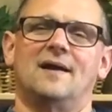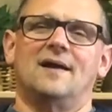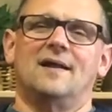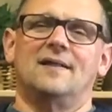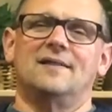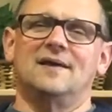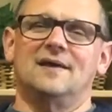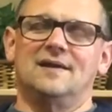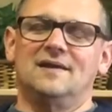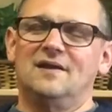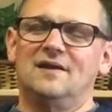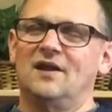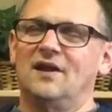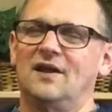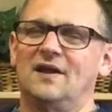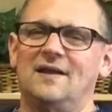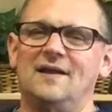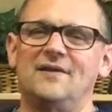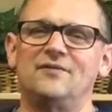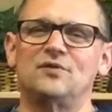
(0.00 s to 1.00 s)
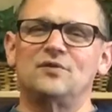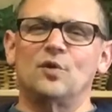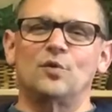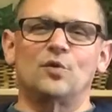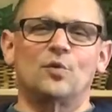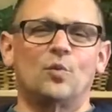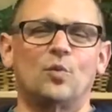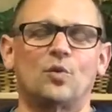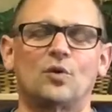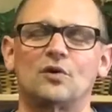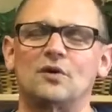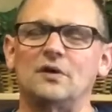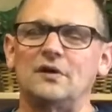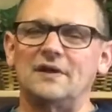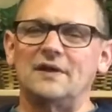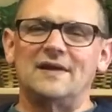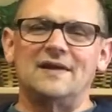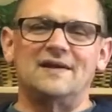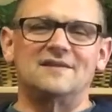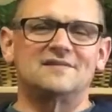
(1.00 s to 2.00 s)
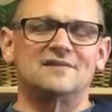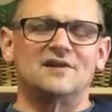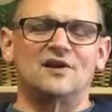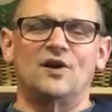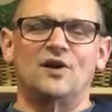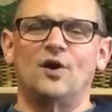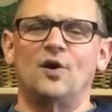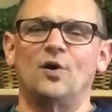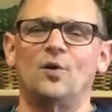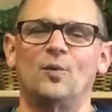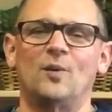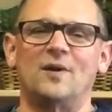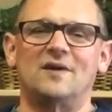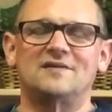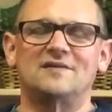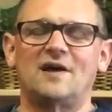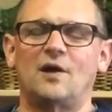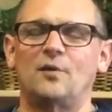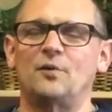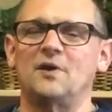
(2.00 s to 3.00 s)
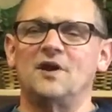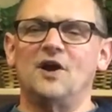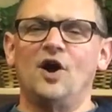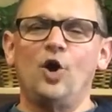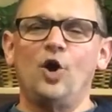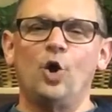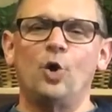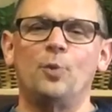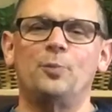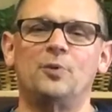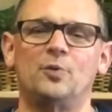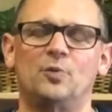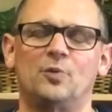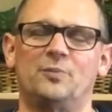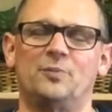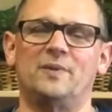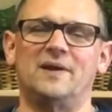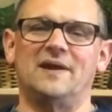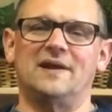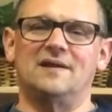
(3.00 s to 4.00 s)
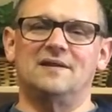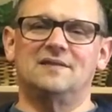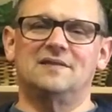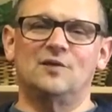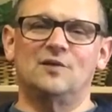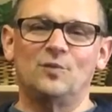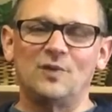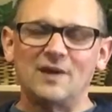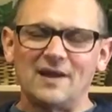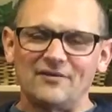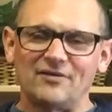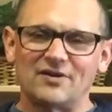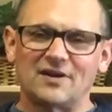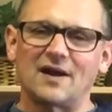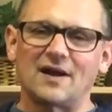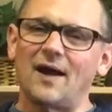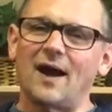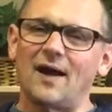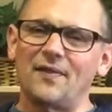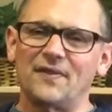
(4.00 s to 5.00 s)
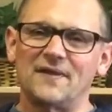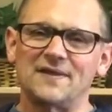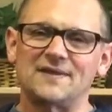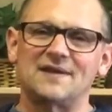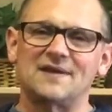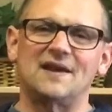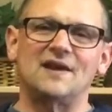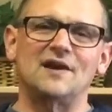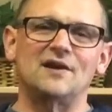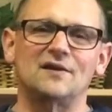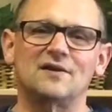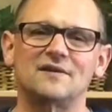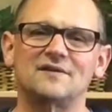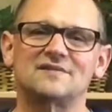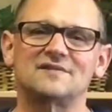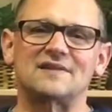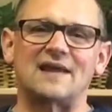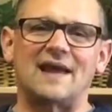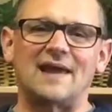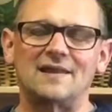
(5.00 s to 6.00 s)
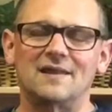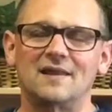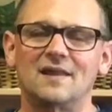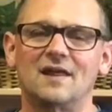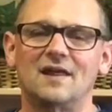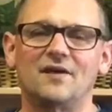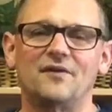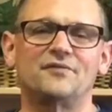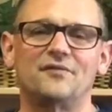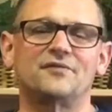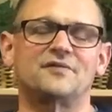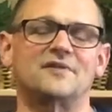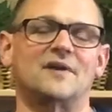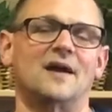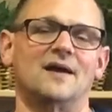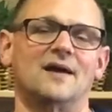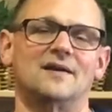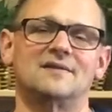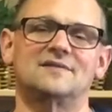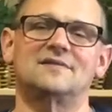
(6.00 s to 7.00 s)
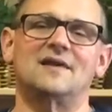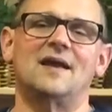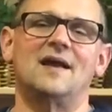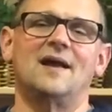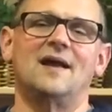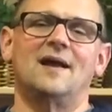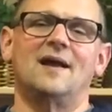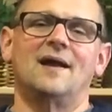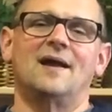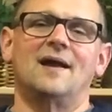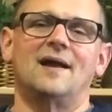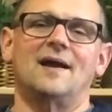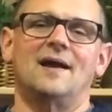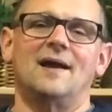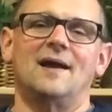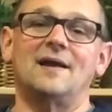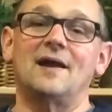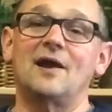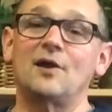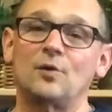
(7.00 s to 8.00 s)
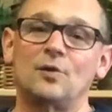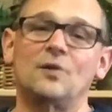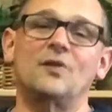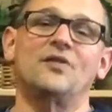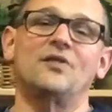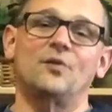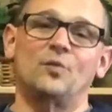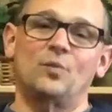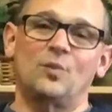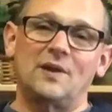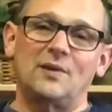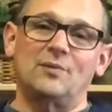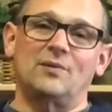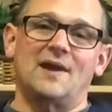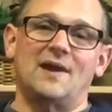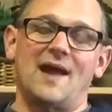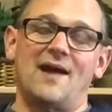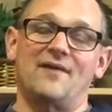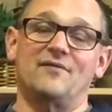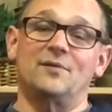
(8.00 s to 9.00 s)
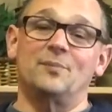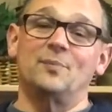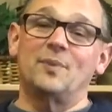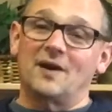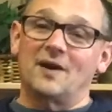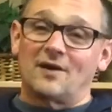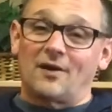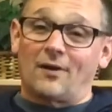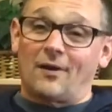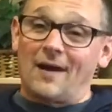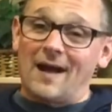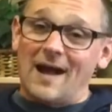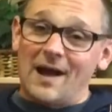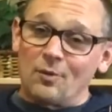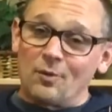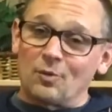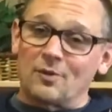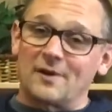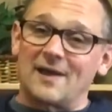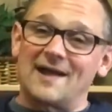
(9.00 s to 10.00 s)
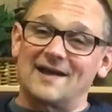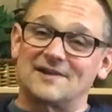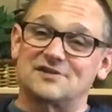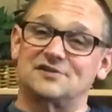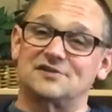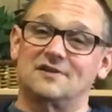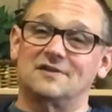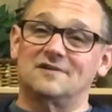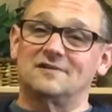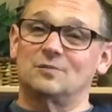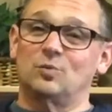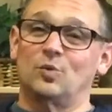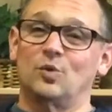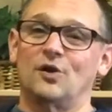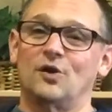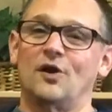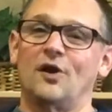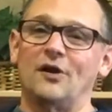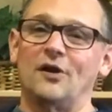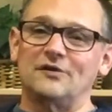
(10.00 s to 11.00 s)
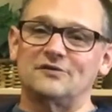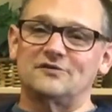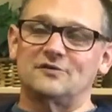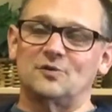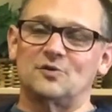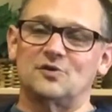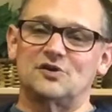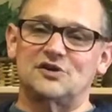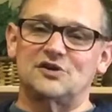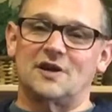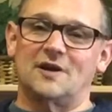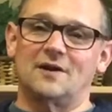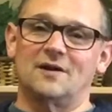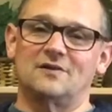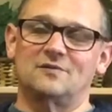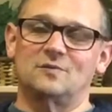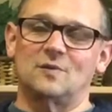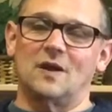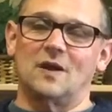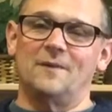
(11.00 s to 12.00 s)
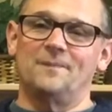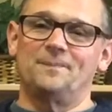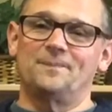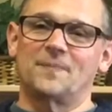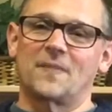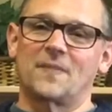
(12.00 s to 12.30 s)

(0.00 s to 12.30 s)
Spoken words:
that even though the world isn't always how we hope it would be, that we have a God that cares and loves us. And not only that we would have it, but our outward actions would also share it as well.